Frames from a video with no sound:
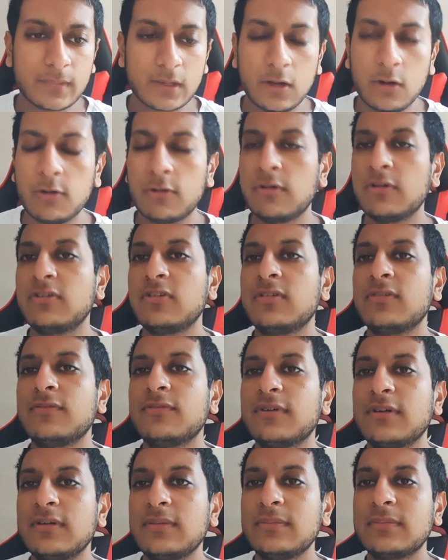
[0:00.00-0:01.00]
origin
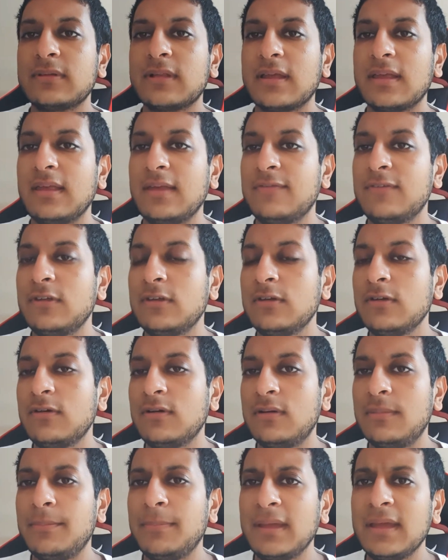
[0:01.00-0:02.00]
films, like if you're
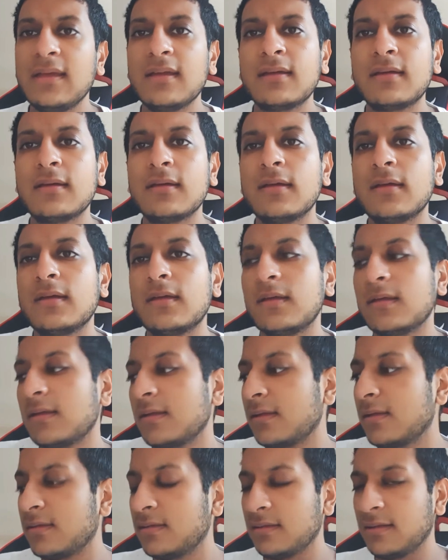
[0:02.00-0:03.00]
not a big
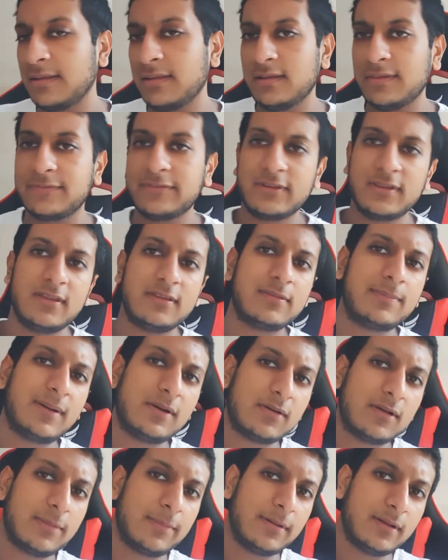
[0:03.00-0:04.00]
I think I've said this
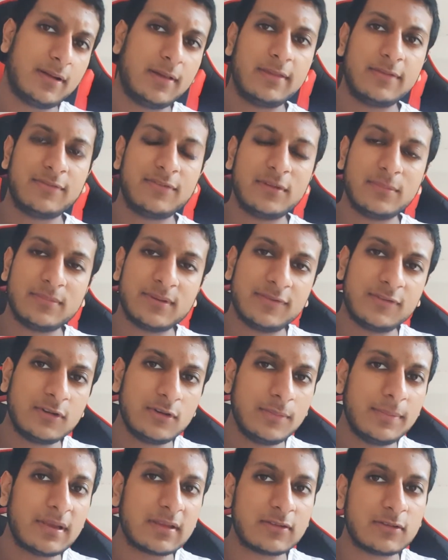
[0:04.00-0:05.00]
about a couple other films. If you're
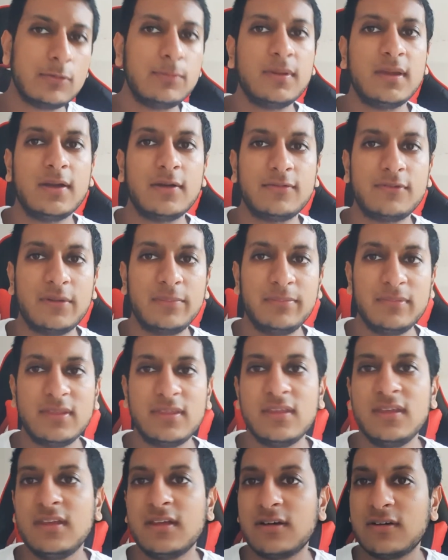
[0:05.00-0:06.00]
not a big superhero fan,
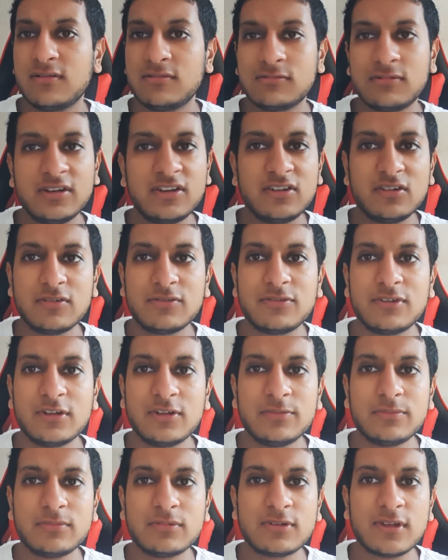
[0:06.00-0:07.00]
the original
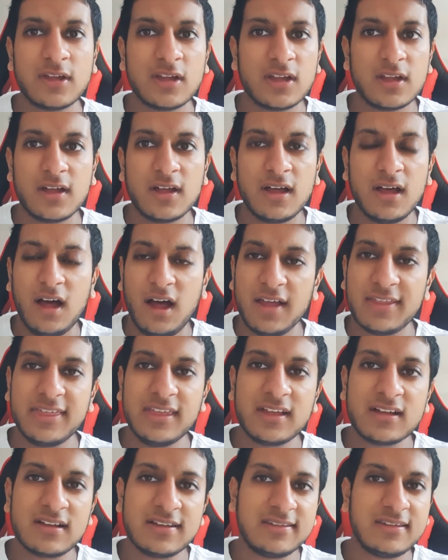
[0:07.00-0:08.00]
films, I
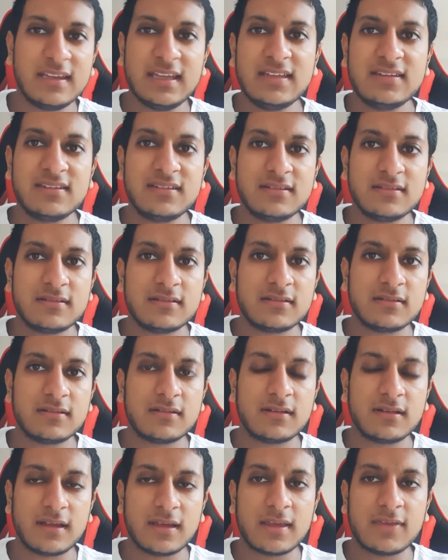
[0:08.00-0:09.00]
think are decent.
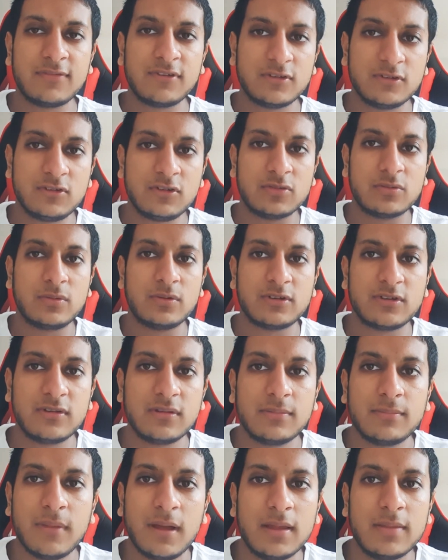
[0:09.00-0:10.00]
Like if you're just watching
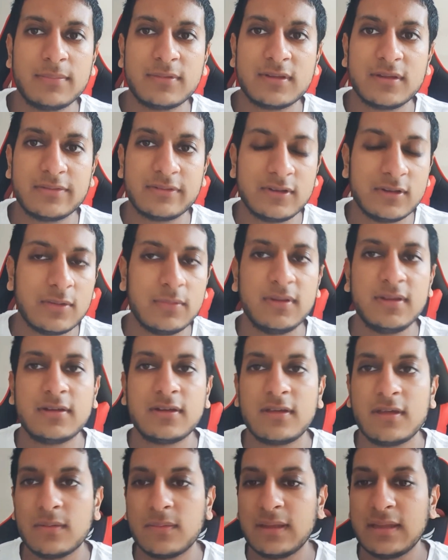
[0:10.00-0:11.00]
them by themselves, you don't need to
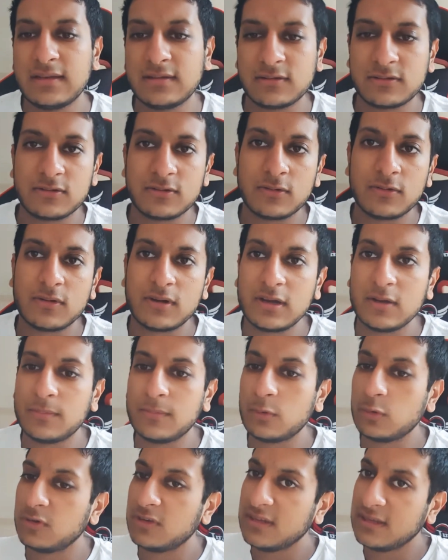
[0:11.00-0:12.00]
go into story or
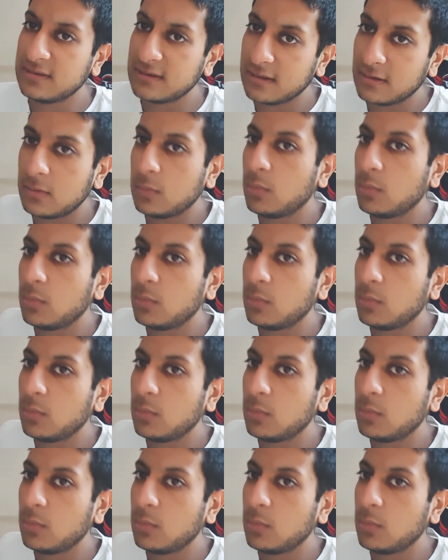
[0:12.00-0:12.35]
more detail.